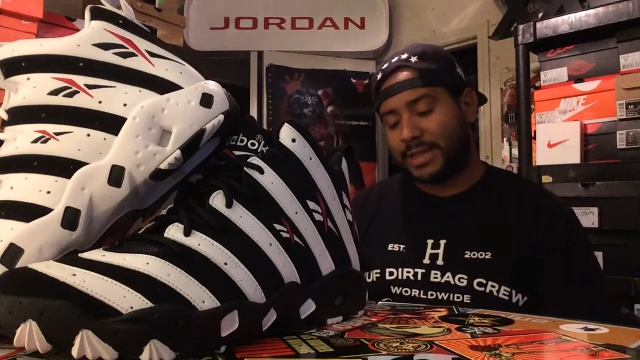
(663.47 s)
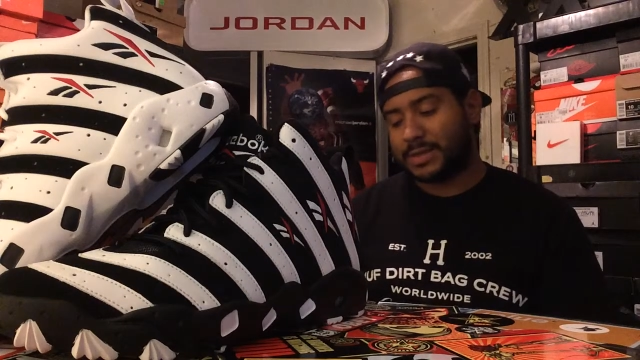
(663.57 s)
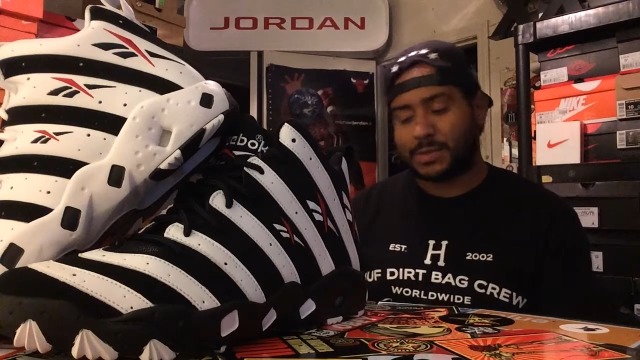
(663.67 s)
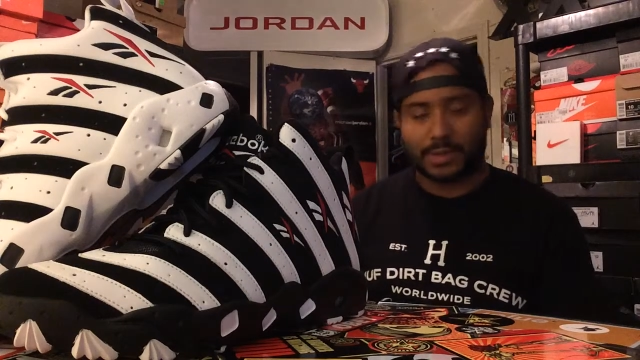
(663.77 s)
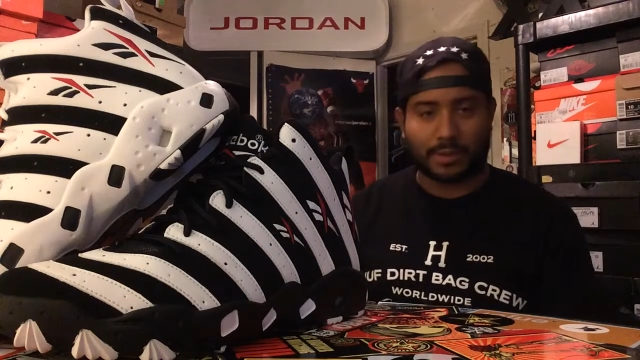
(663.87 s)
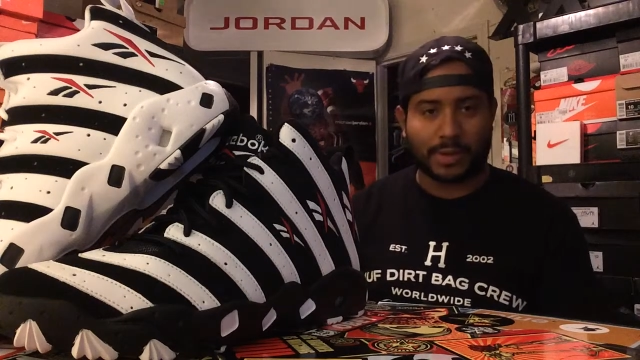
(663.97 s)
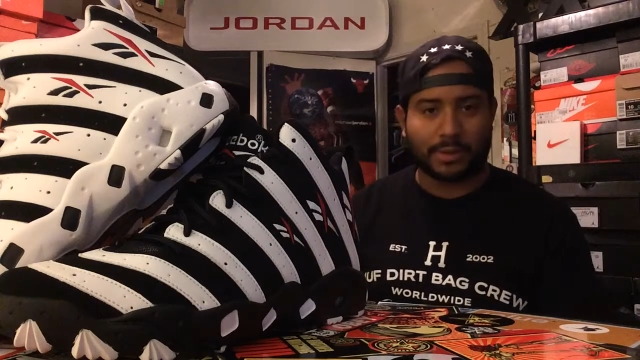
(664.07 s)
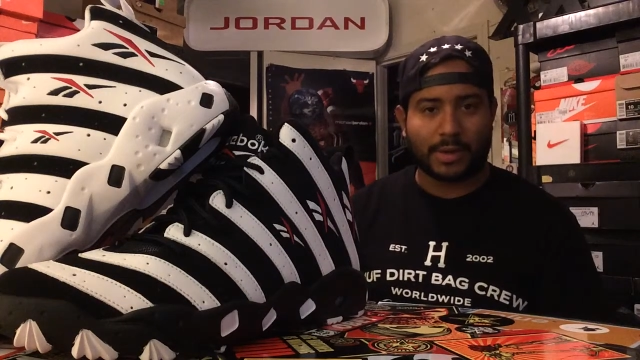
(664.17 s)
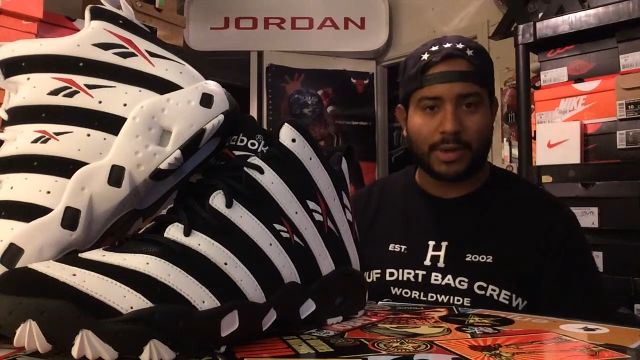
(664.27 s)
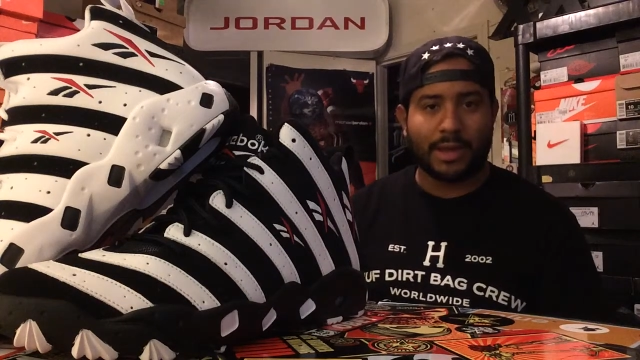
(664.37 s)
This one's a
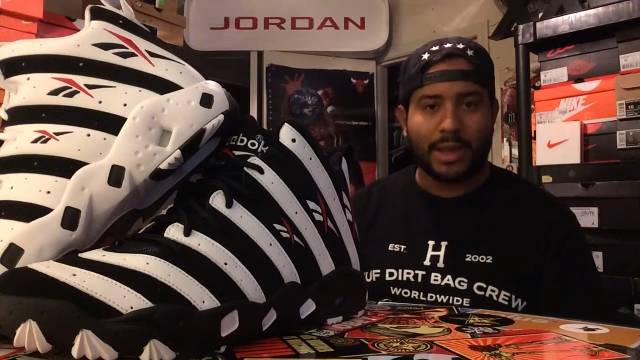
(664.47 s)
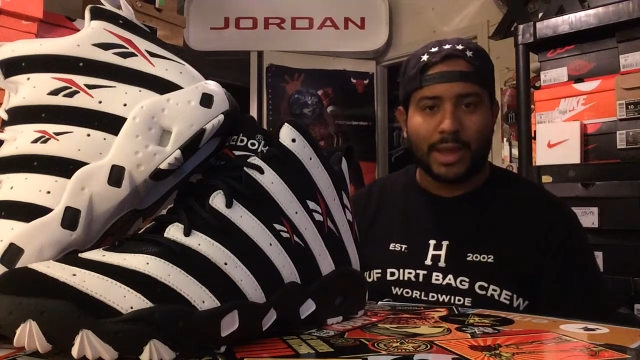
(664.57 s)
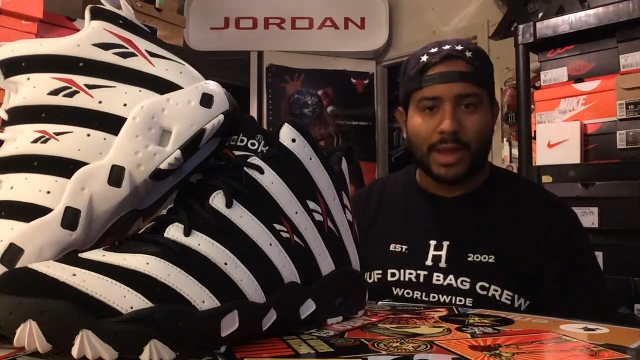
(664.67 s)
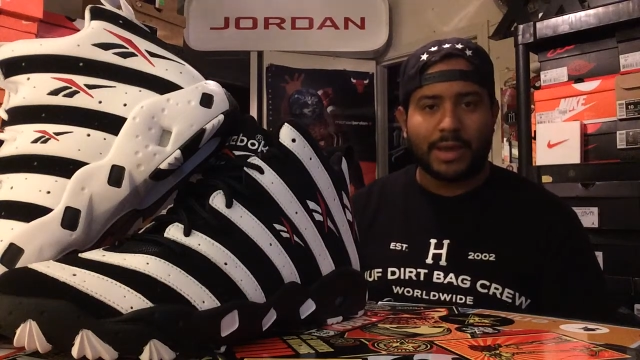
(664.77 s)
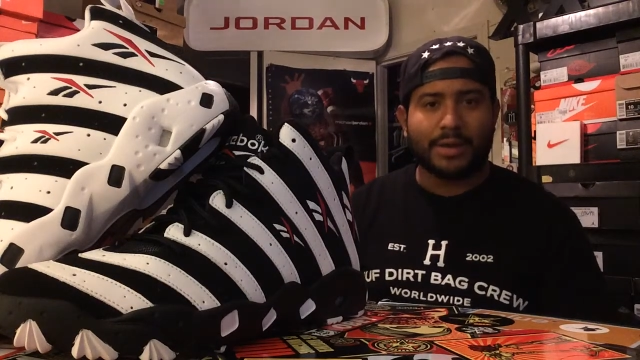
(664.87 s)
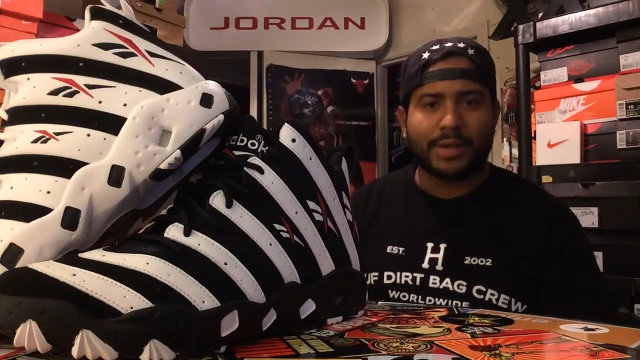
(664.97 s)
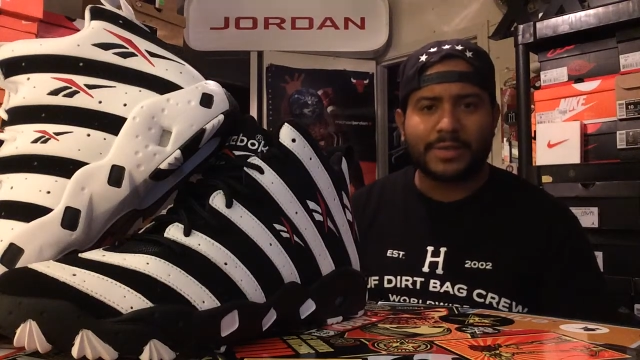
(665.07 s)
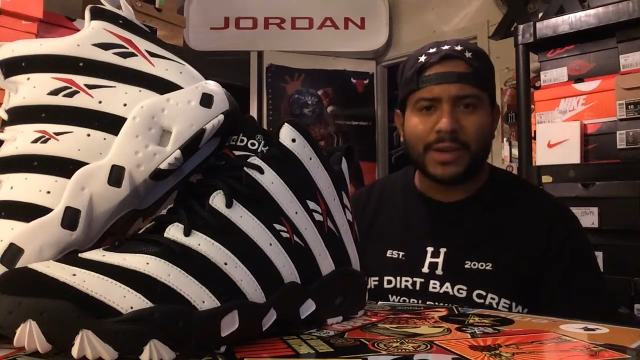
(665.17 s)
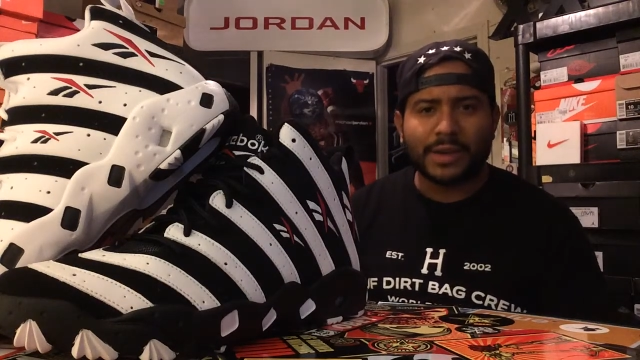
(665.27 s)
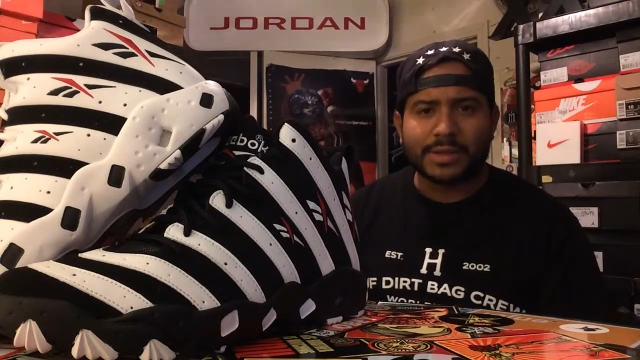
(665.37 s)
quick one. I know this
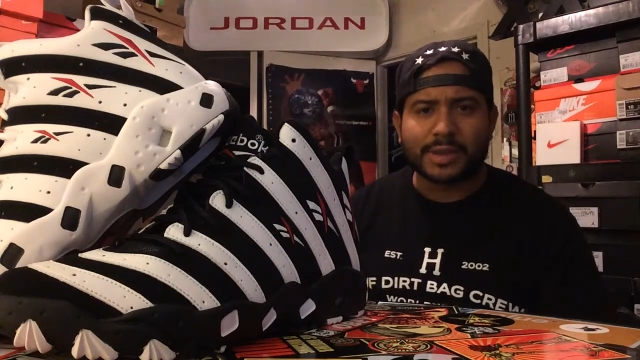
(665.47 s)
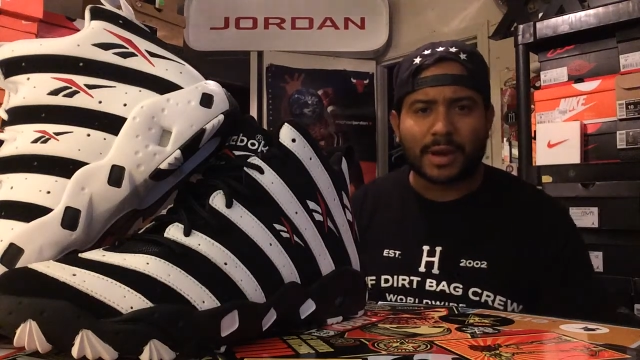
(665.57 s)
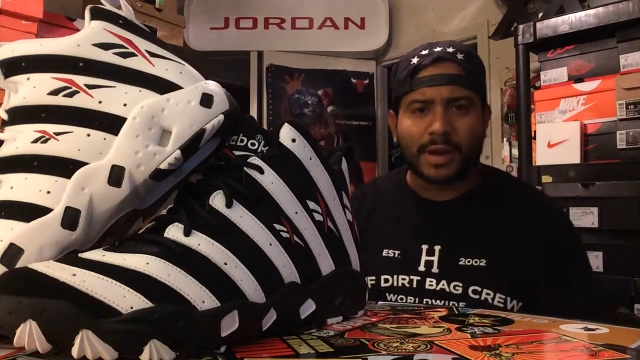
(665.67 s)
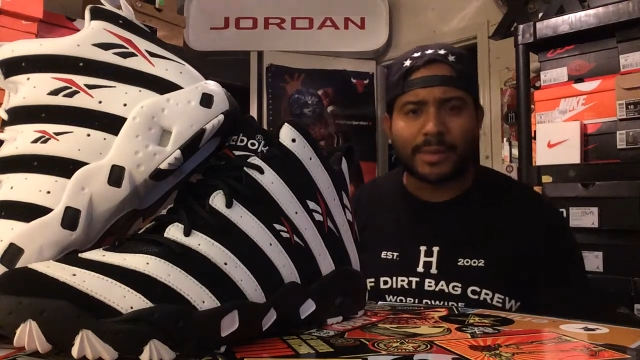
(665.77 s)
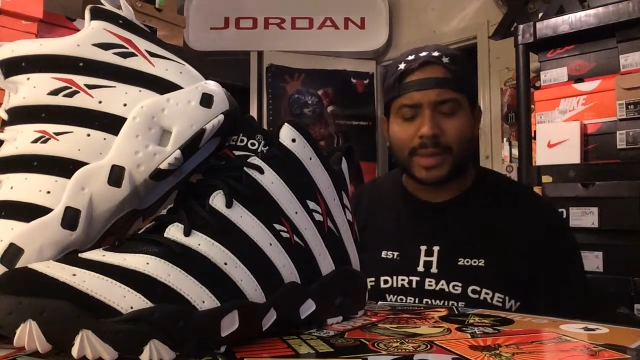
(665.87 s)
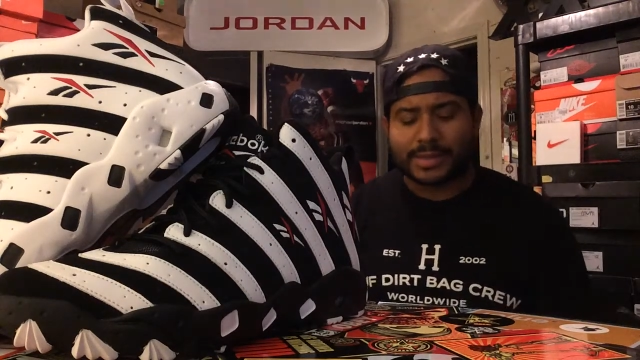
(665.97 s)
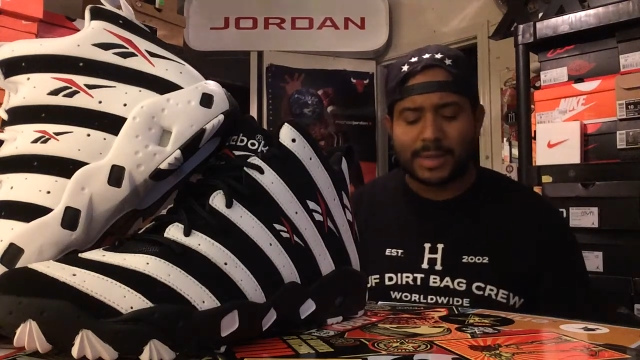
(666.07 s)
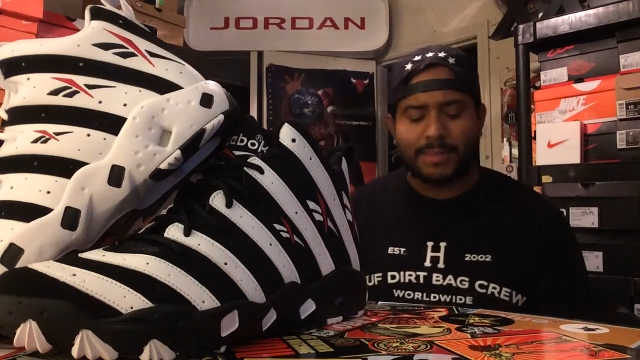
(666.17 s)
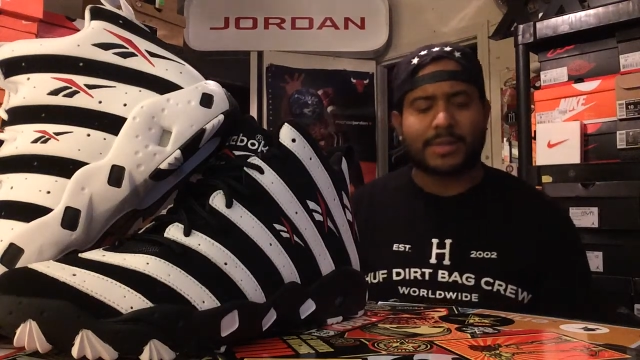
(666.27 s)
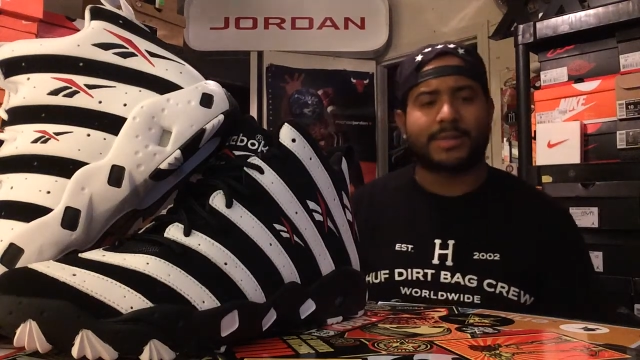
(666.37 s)
video is already about
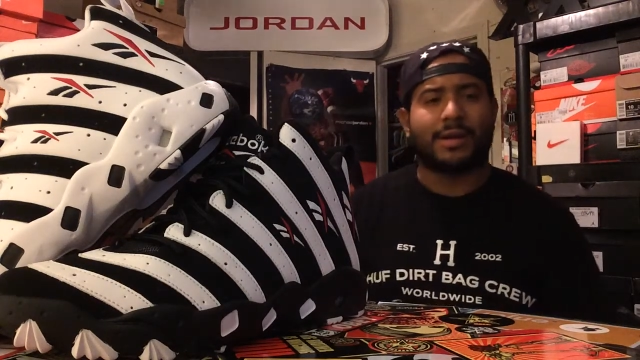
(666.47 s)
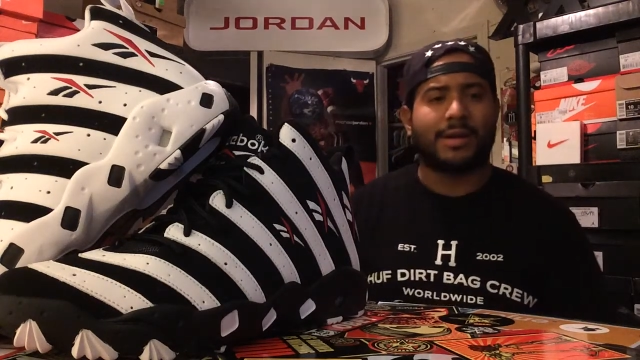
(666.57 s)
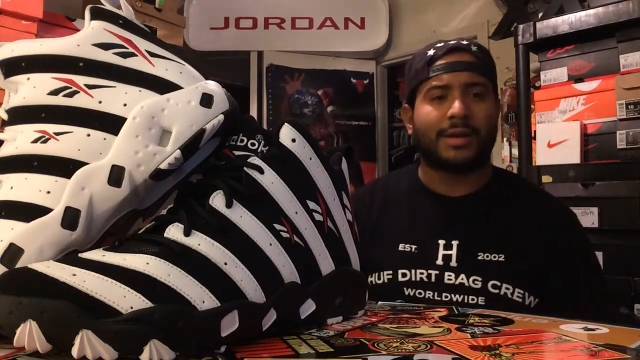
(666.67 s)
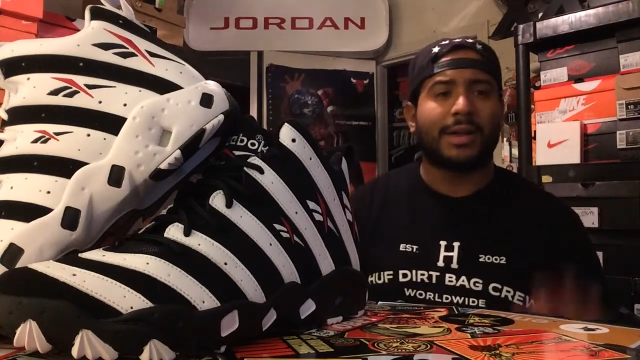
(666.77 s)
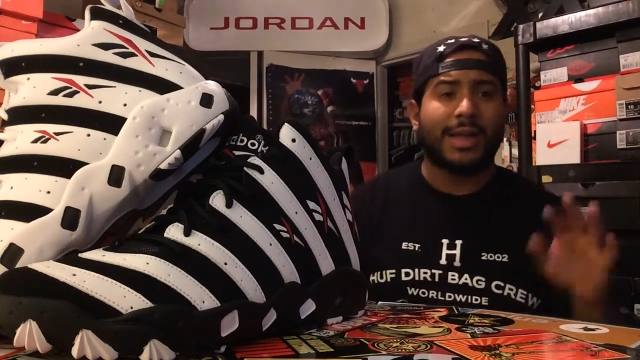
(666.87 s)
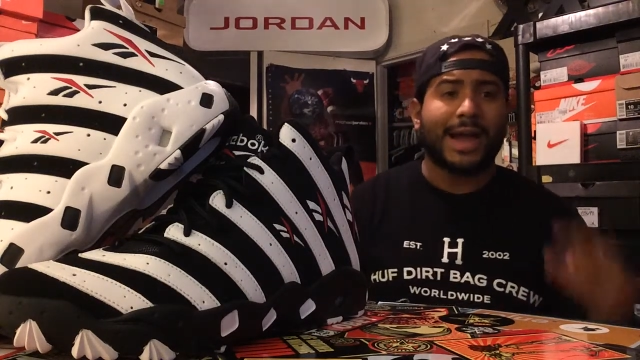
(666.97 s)
10 minutes long.